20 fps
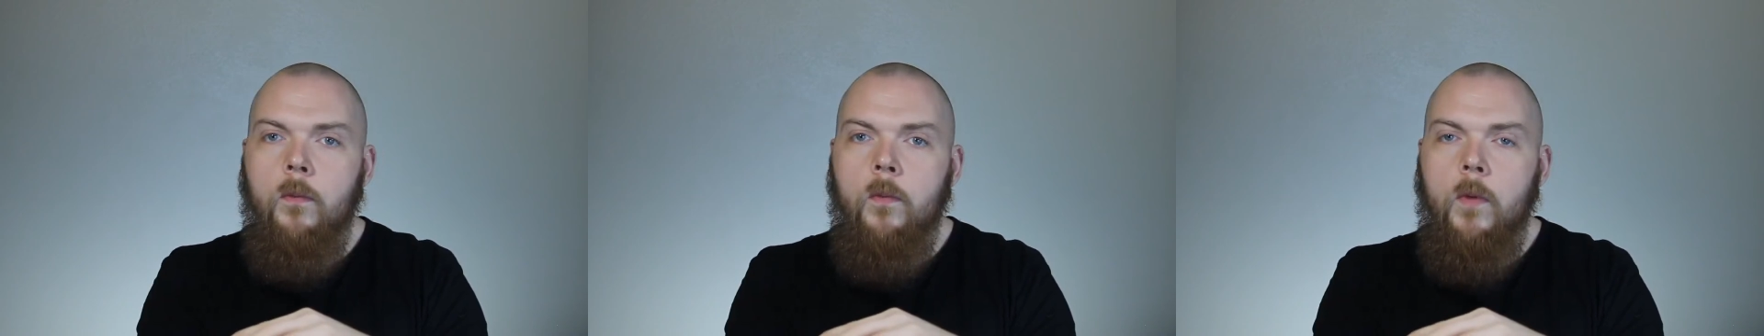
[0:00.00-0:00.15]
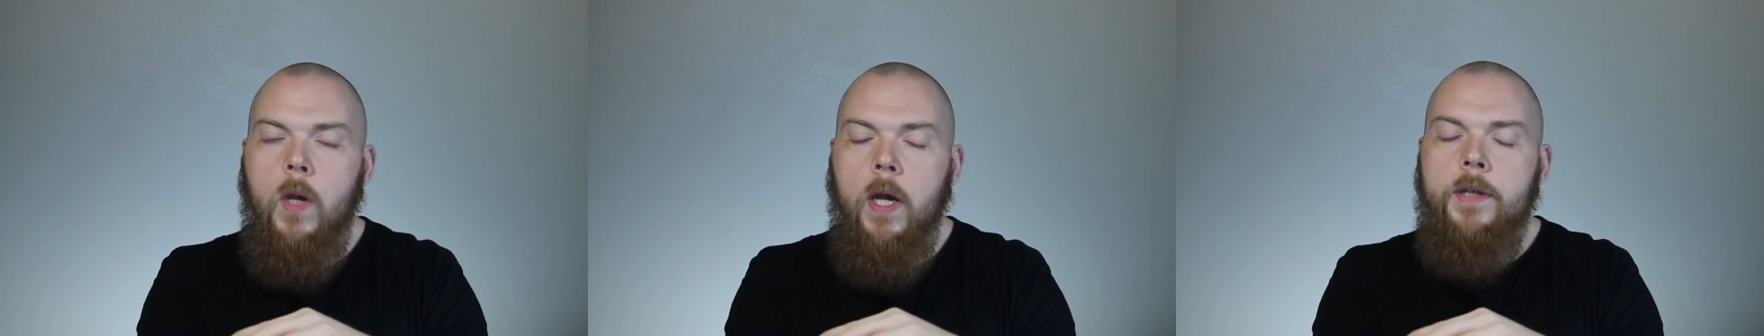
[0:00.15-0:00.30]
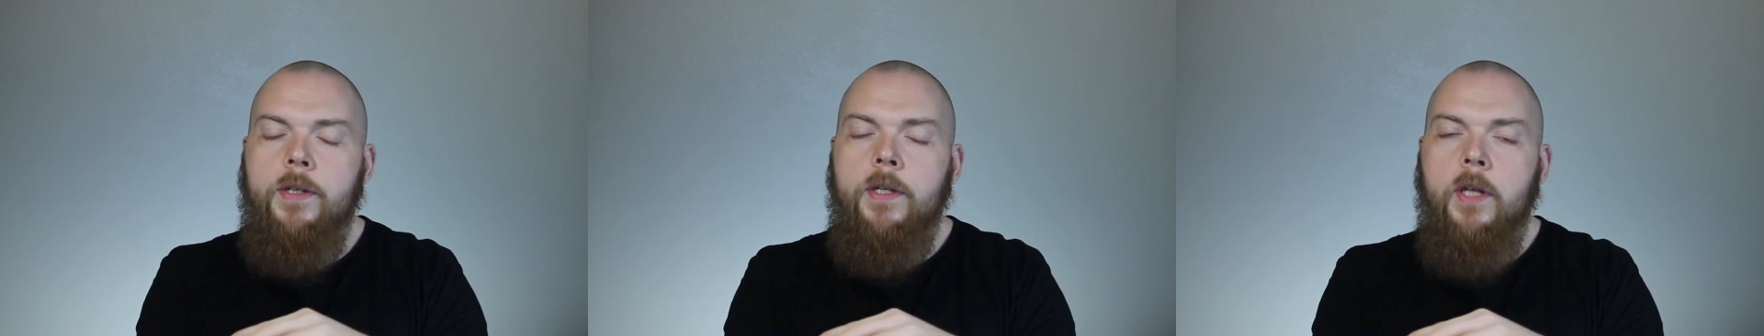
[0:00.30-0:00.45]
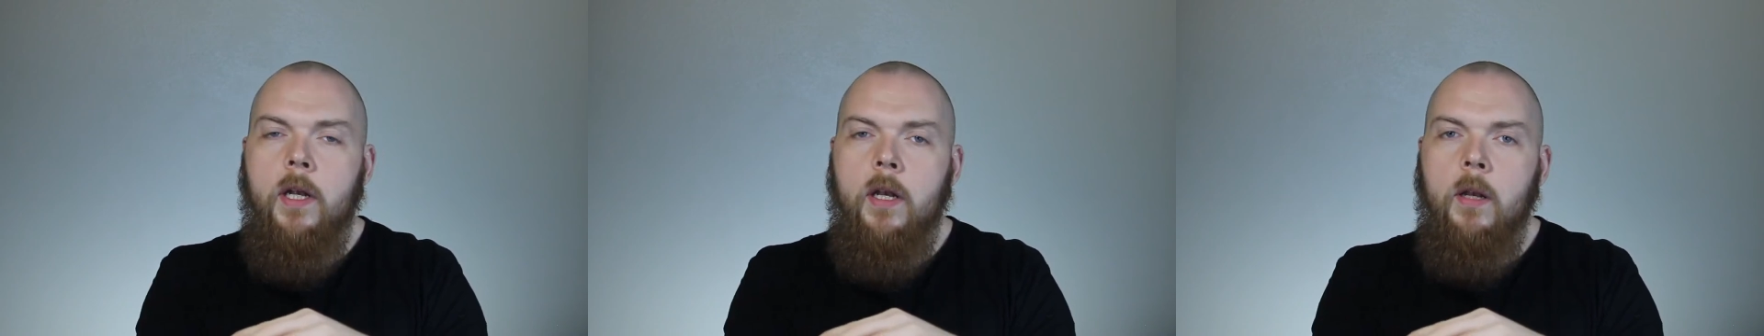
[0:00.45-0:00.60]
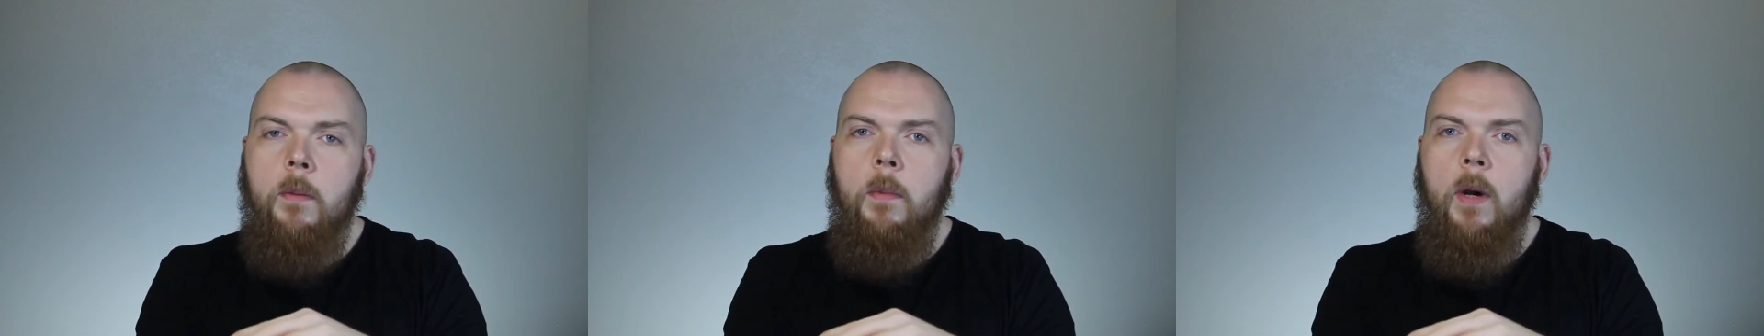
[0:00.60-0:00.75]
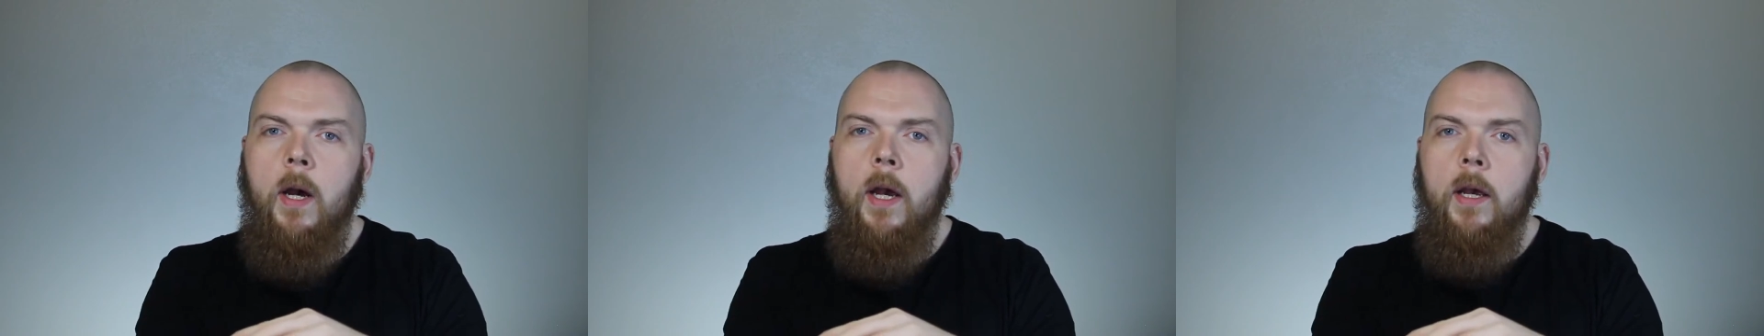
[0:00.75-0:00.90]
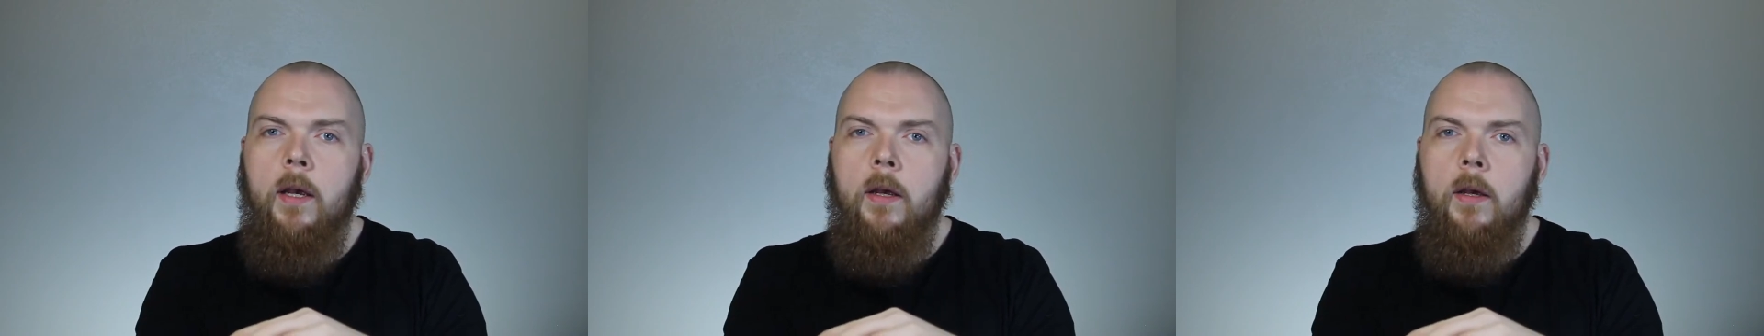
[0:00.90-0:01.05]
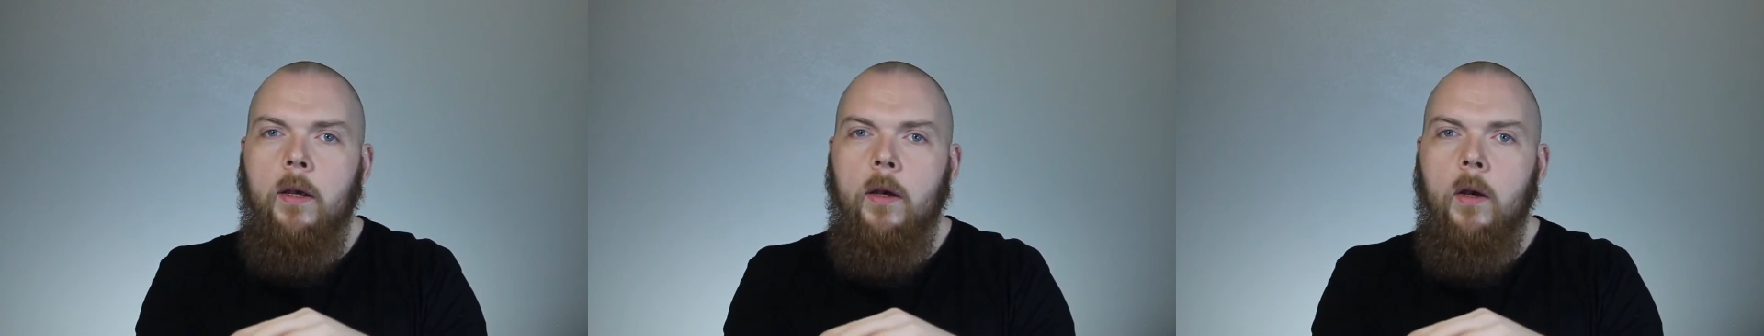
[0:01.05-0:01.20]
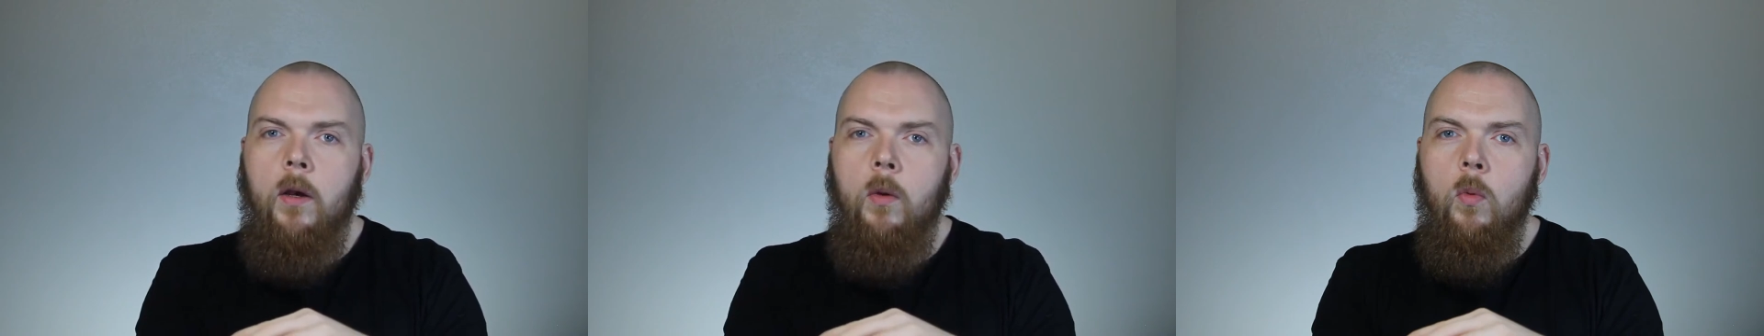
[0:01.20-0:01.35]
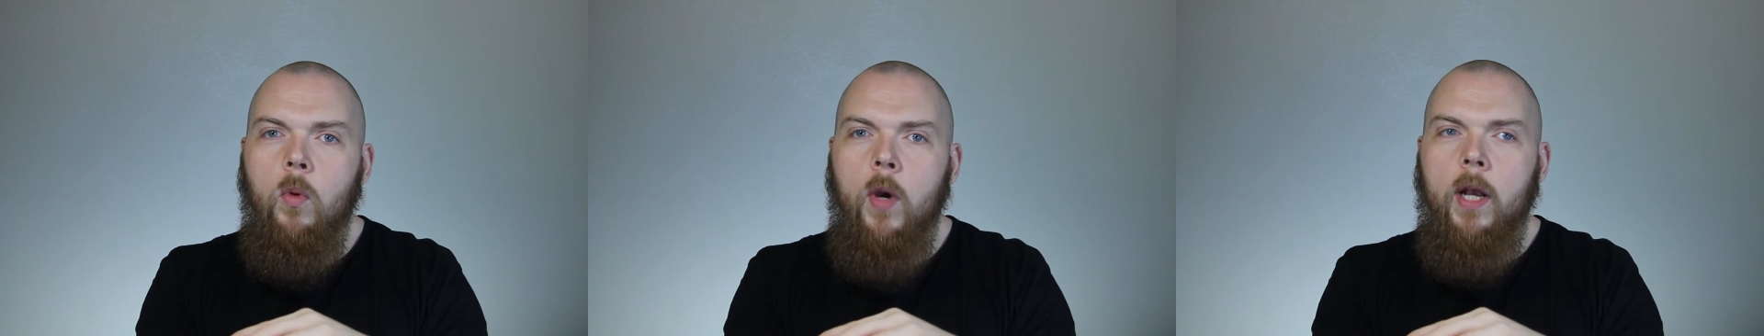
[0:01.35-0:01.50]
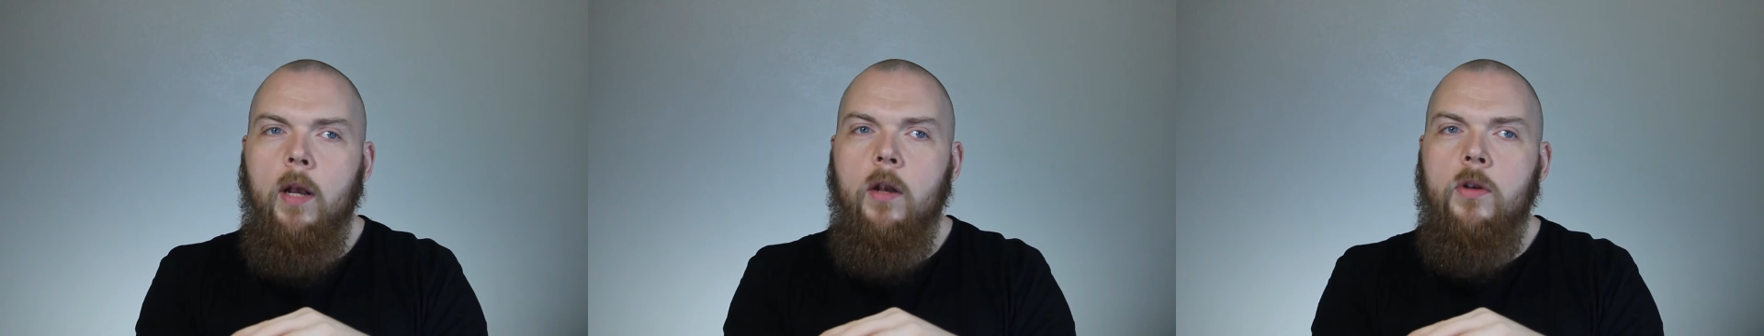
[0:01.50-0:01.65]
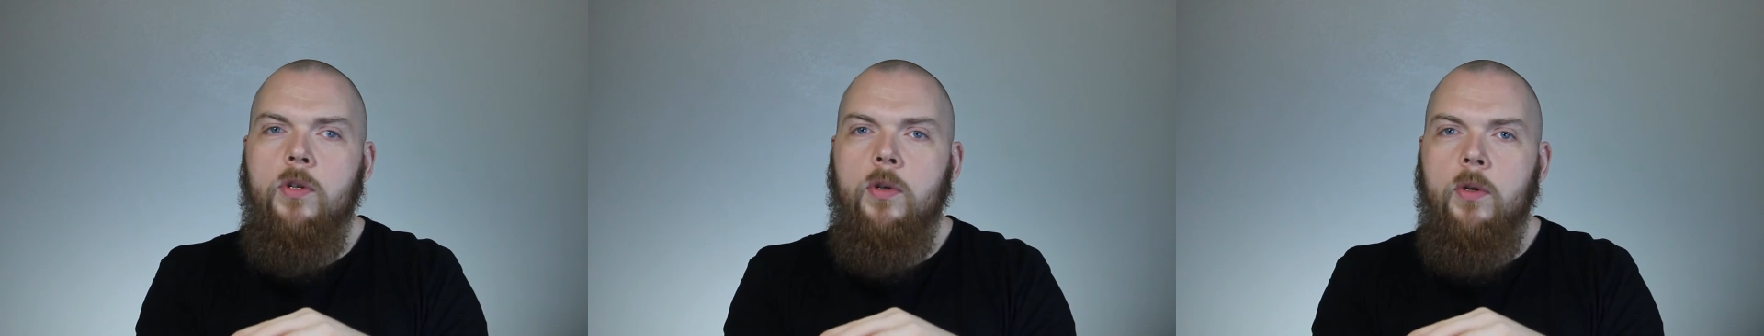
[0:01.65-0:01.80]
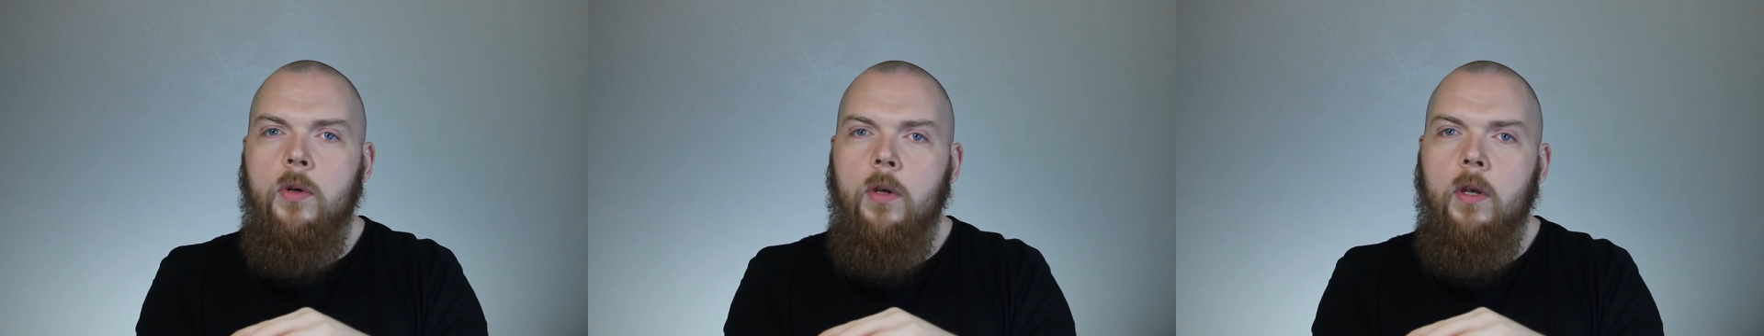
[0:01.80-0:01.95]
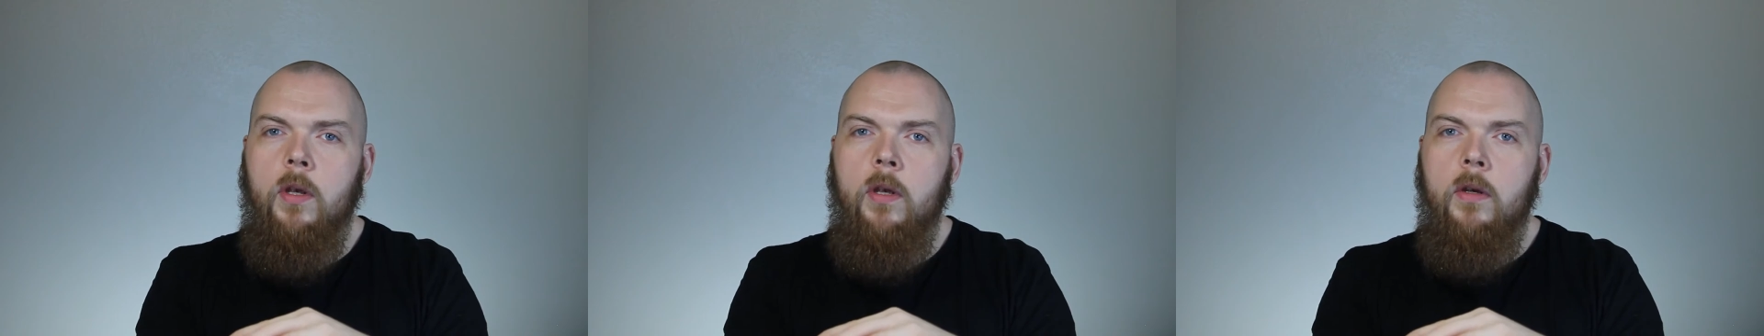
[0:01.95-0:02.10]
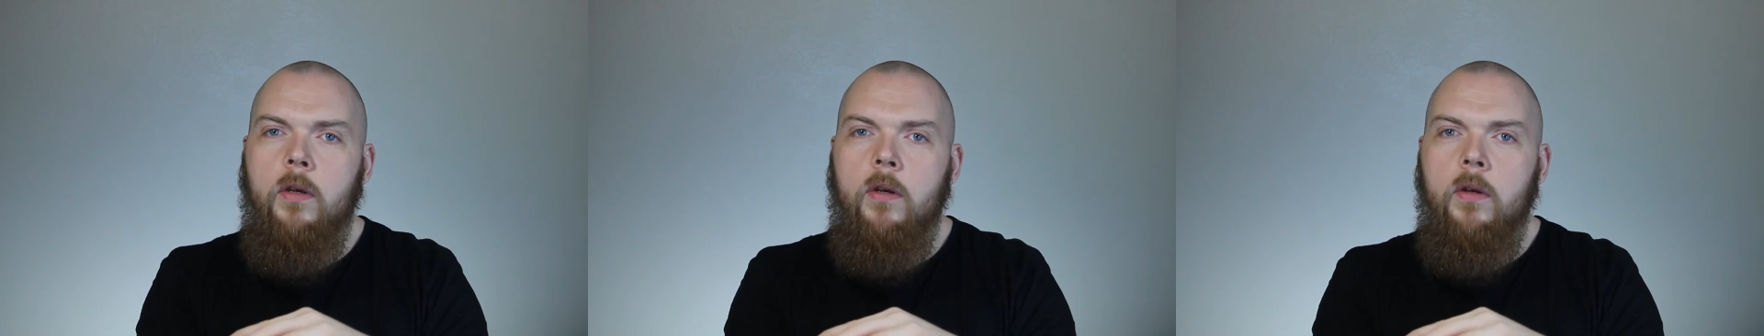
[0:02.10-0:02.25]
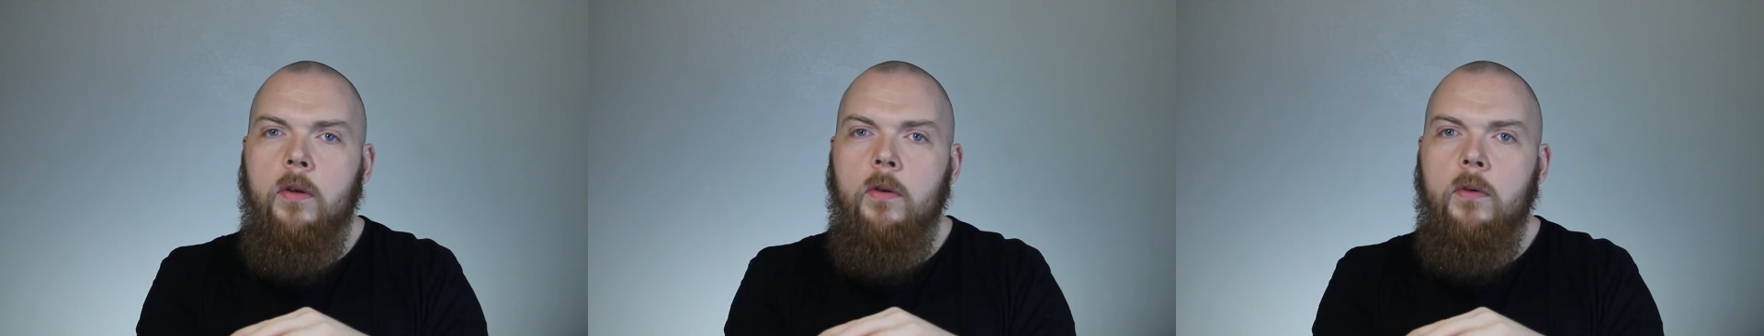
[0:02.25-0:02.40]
I started my weight loss journey